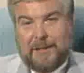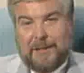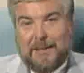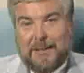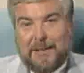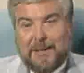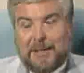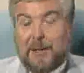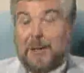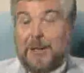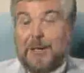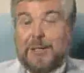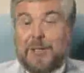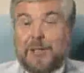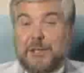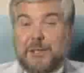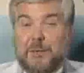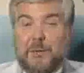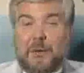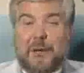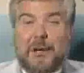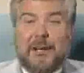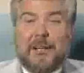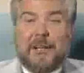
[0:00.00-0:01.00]
So he
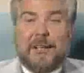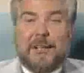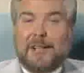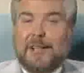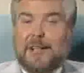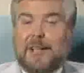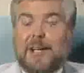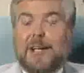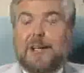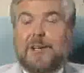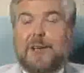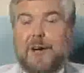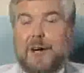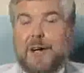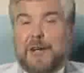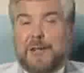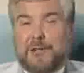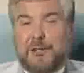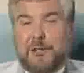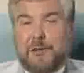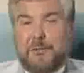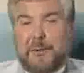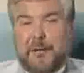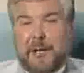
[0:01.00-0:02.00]
says, well, it
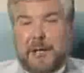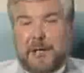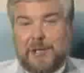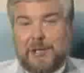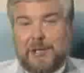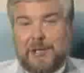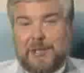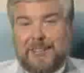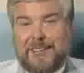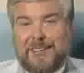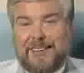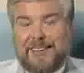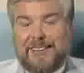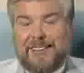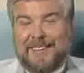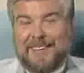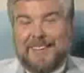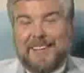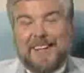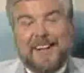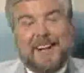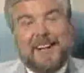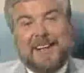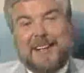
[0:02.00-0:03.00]
costs too much.
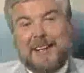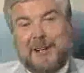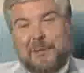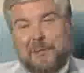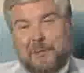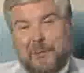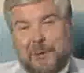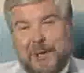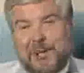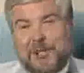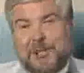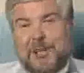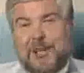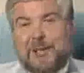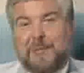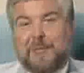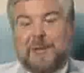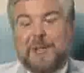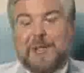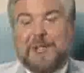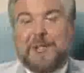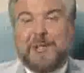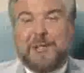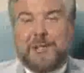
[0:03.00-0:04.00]
You know, I can appreciate
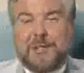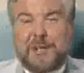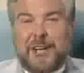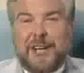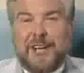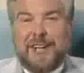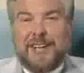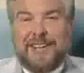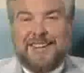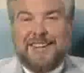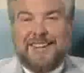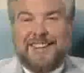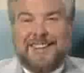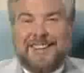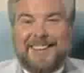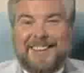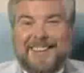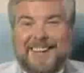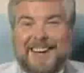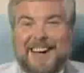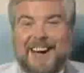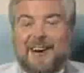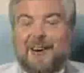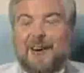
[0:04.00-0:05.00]
what you're saying.
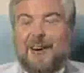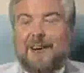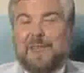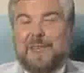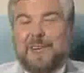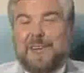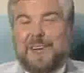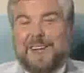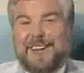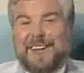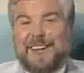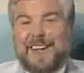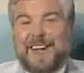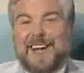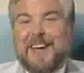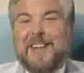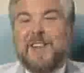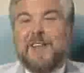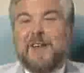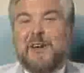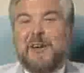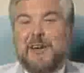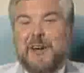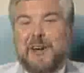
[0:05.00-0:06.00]
However,
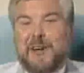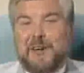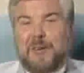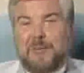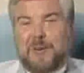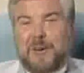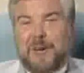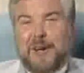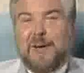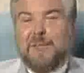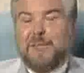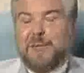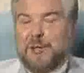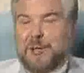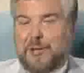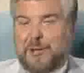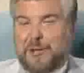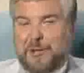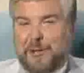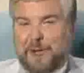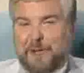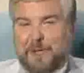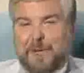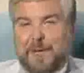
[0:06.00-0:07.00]
in the long run, I'm sure
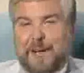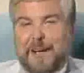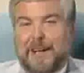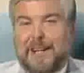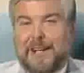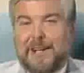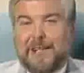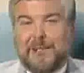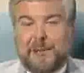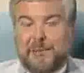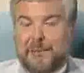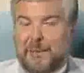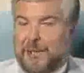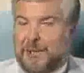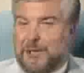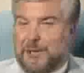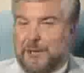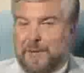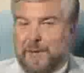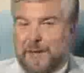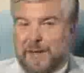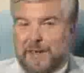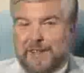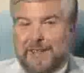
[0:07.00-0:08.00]
you'll find, as the rest
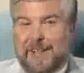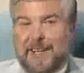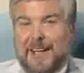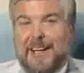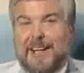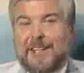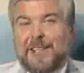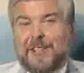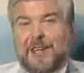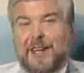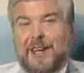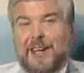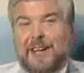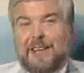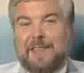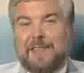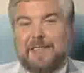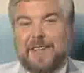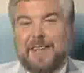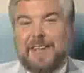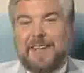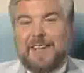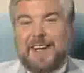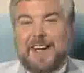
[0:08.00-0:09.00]
of our clients have,
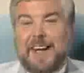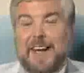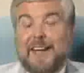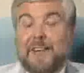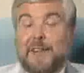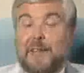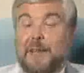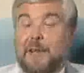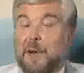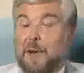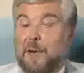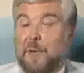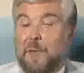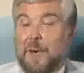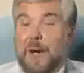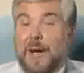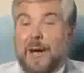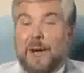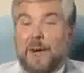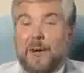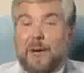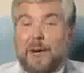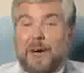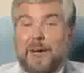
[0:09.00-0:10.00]
and you go
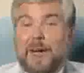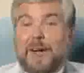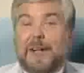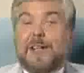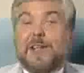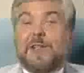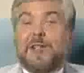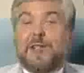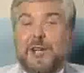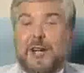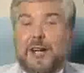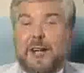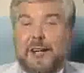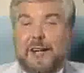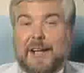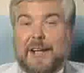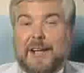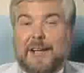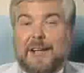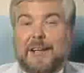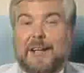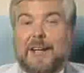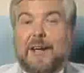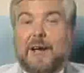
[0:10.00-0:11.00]
right on
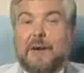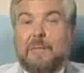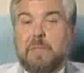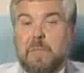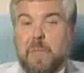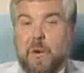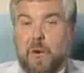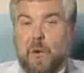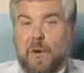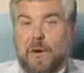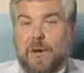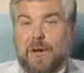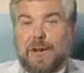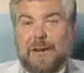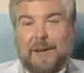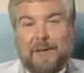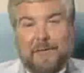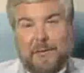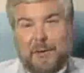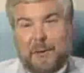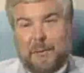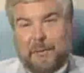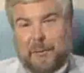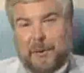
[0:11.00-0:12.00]
selling more
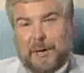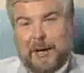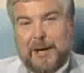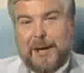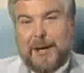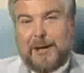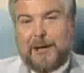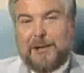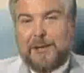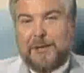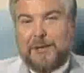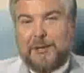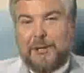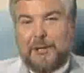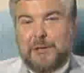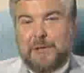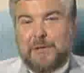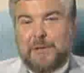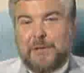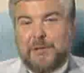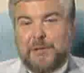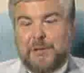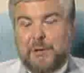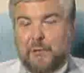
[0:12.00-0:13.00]
of your product or
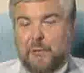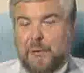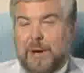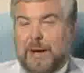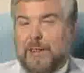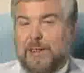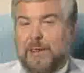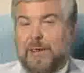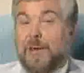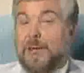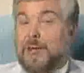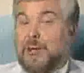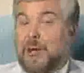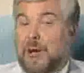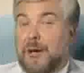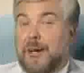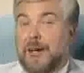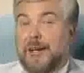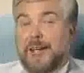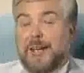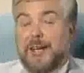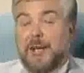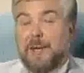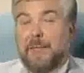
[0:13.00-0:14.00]
service rather than
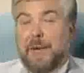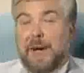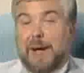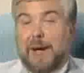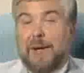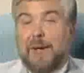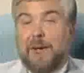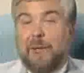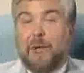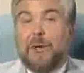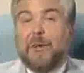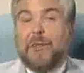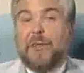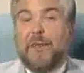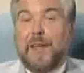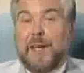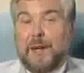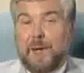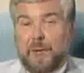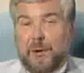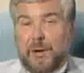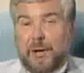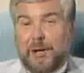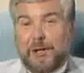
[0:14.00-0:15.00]
talking about what
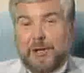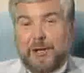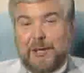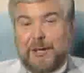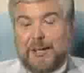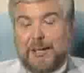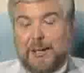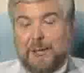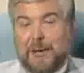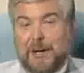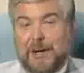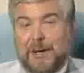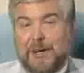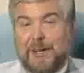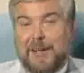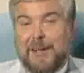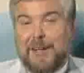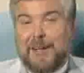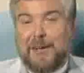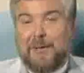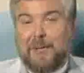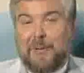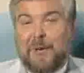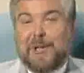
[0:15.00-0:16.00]
they want to talk about,
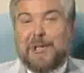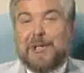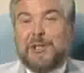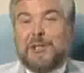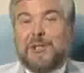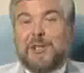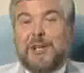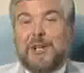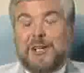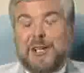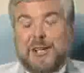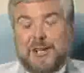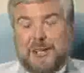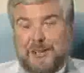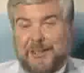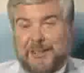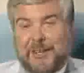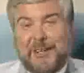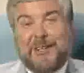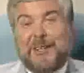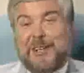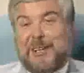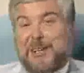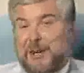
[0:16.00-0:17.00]
which is that
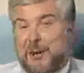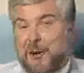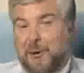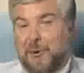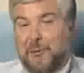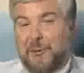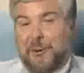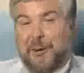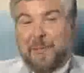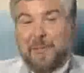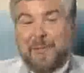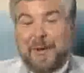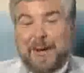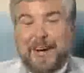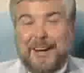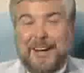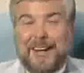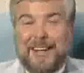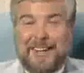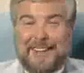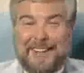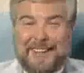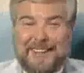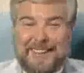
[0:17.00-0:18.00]
they don't want to buy.